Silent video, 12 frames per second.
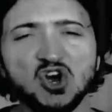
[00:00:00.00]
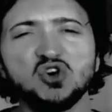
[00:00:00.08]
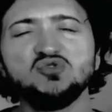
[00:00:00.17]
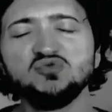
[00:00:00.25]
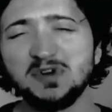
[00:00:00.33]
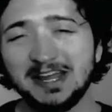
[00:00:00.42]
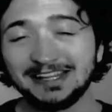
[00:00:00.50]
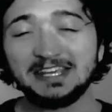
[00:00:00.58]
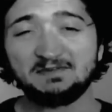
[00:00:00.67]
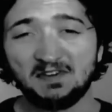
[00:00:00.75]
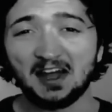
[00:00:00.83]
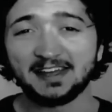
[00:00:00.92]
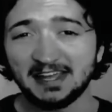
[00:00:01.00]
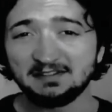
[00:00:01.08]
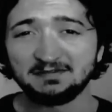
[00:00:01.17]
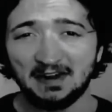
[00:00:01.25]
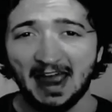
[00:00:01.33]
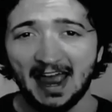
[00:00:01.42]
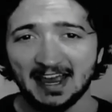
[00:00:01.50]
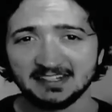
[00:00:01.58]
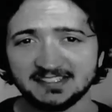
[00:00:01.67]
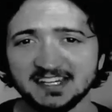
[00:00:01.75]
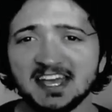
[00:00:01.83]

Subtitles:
really fast.